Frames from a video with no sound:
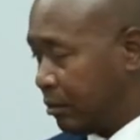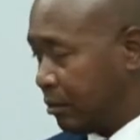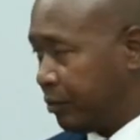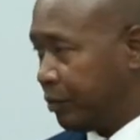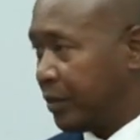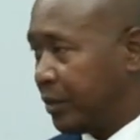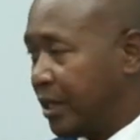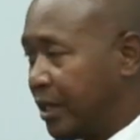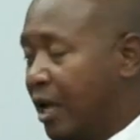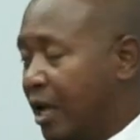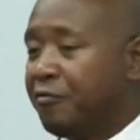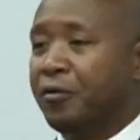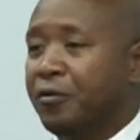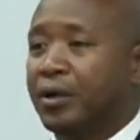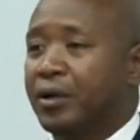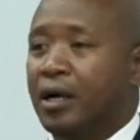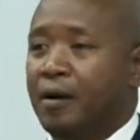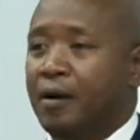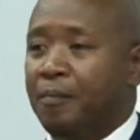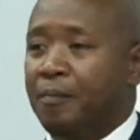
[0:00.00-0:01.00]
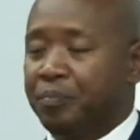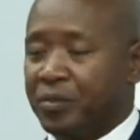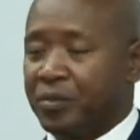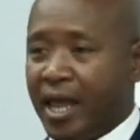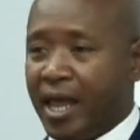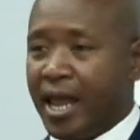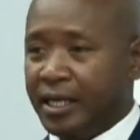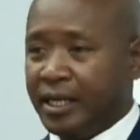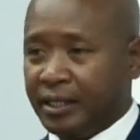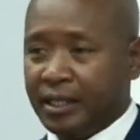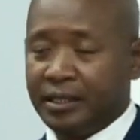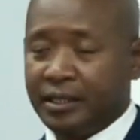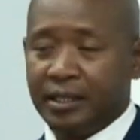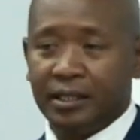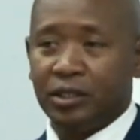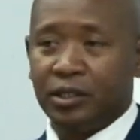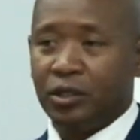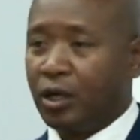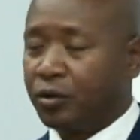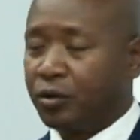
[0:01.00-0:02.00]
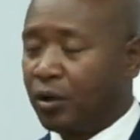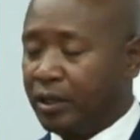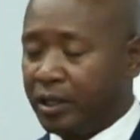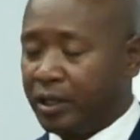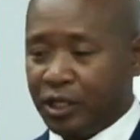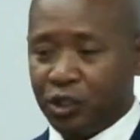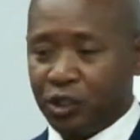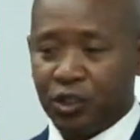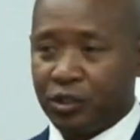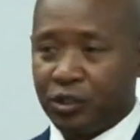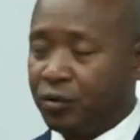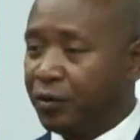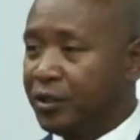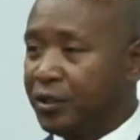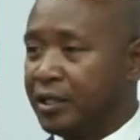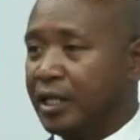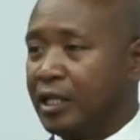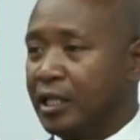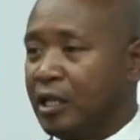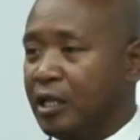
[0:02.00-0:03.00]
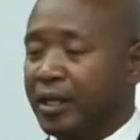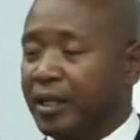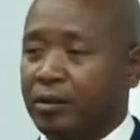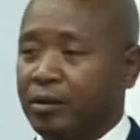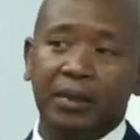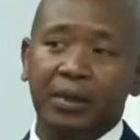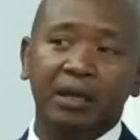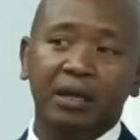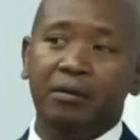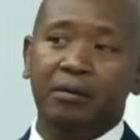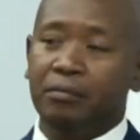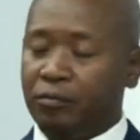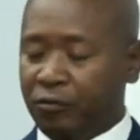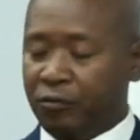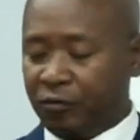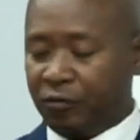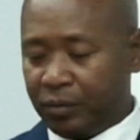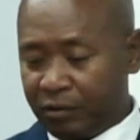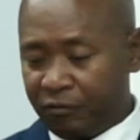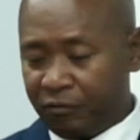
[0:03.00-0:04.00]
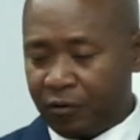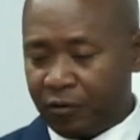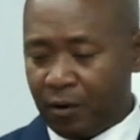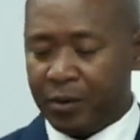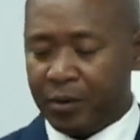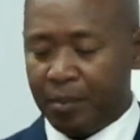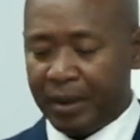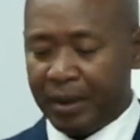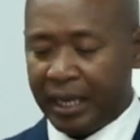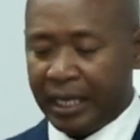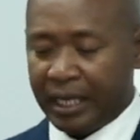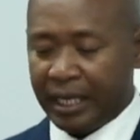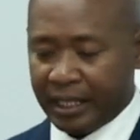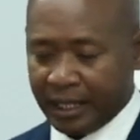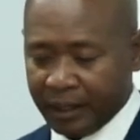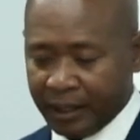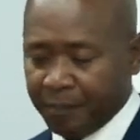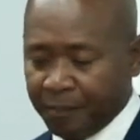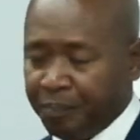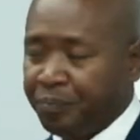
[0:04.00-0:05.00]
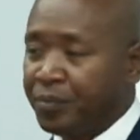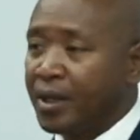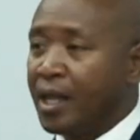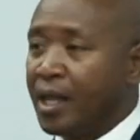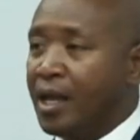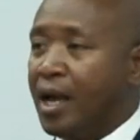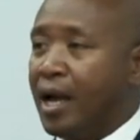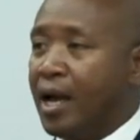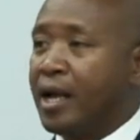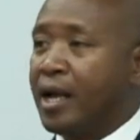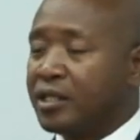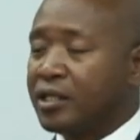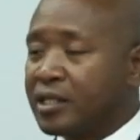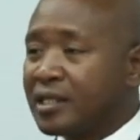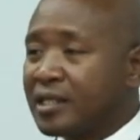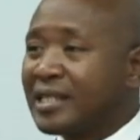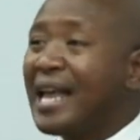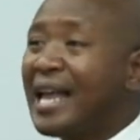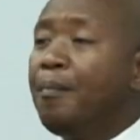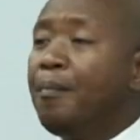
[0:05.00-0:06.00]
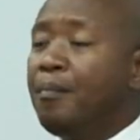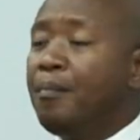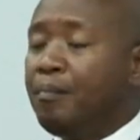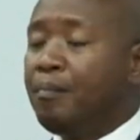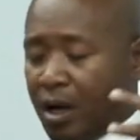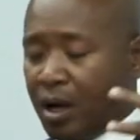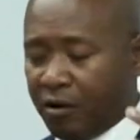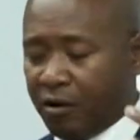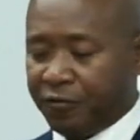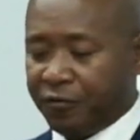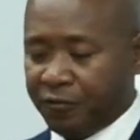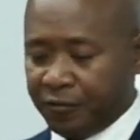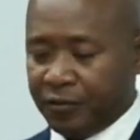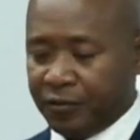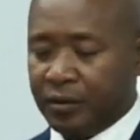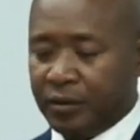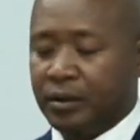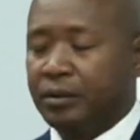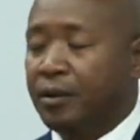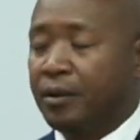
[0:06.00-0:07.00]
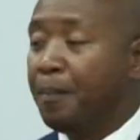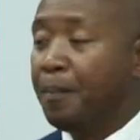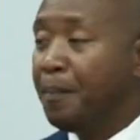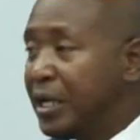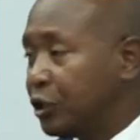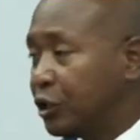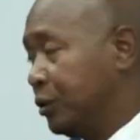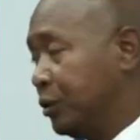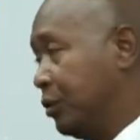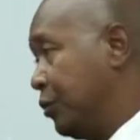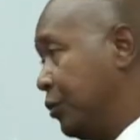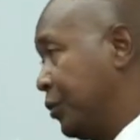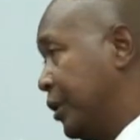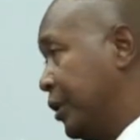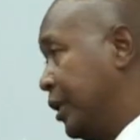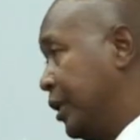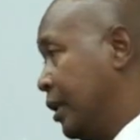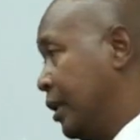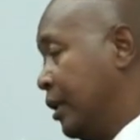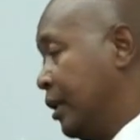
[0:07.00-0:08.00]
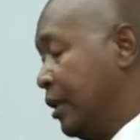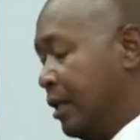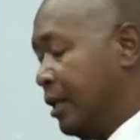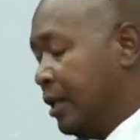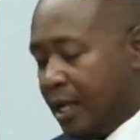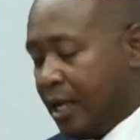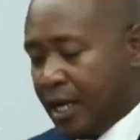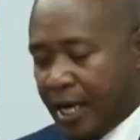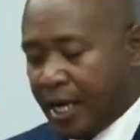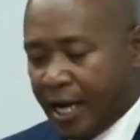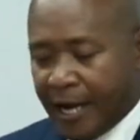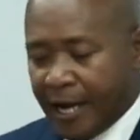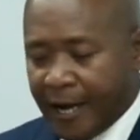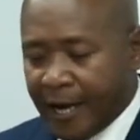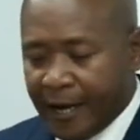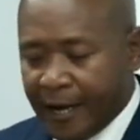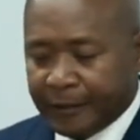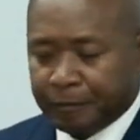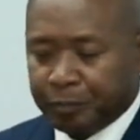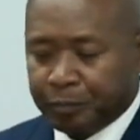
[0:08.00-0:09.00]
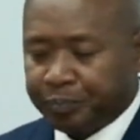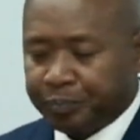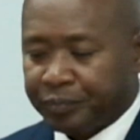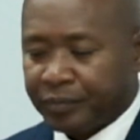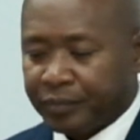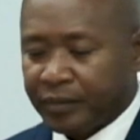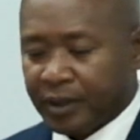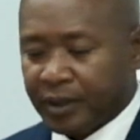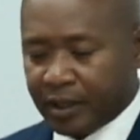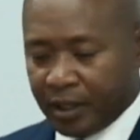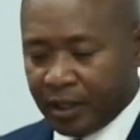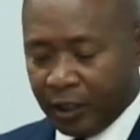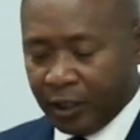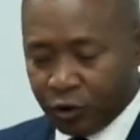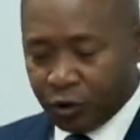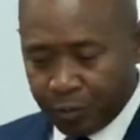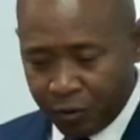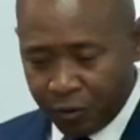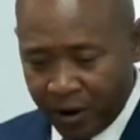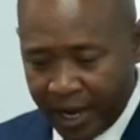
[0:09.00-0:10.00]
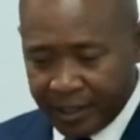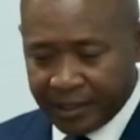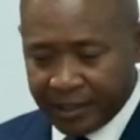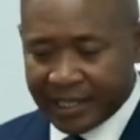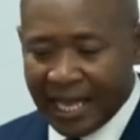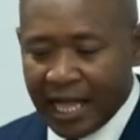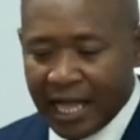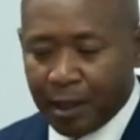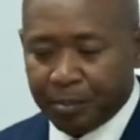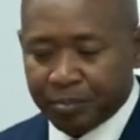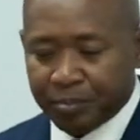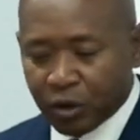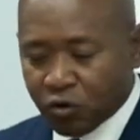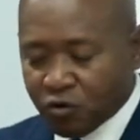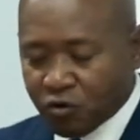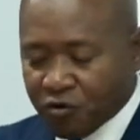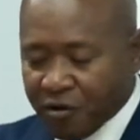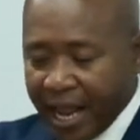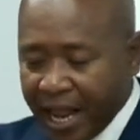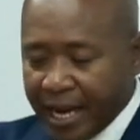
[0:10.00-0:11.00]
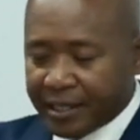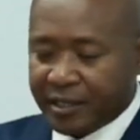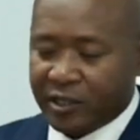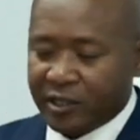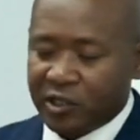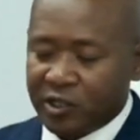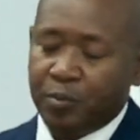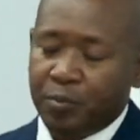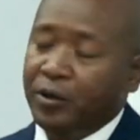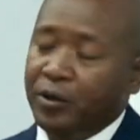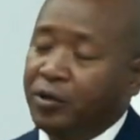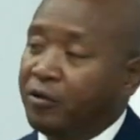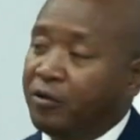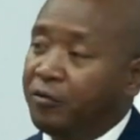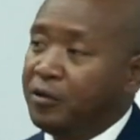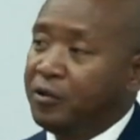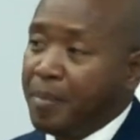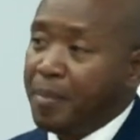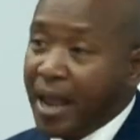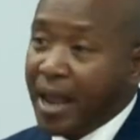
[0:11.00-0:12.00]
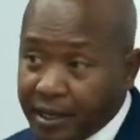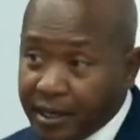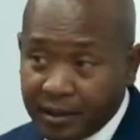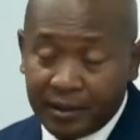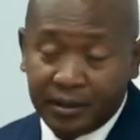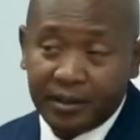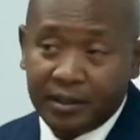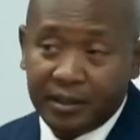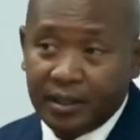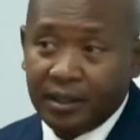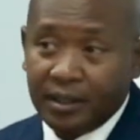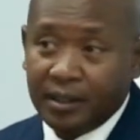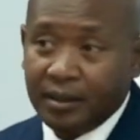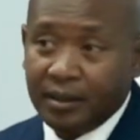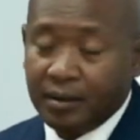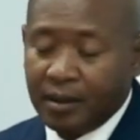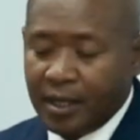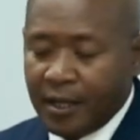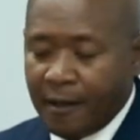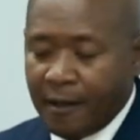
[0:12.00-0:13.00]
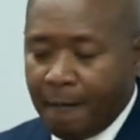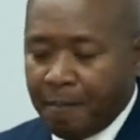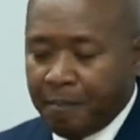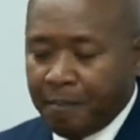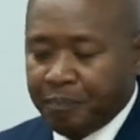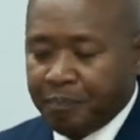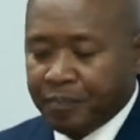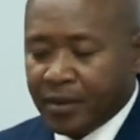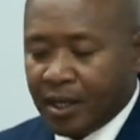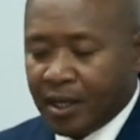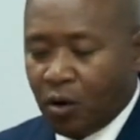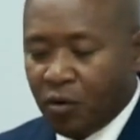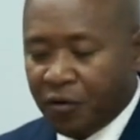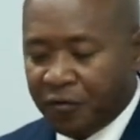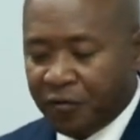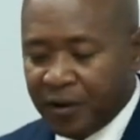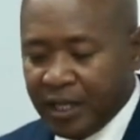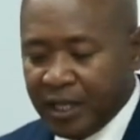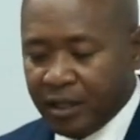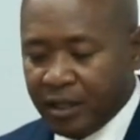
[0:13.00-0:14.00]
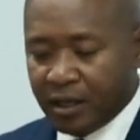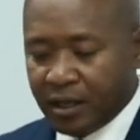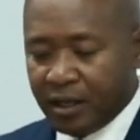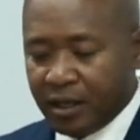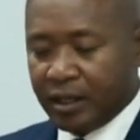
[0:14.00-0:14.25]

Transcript: in Africa, and this is not only just recently, but in, from the beginning, uh, some of the missionary um, enterprise helped create a spirit of dependency within the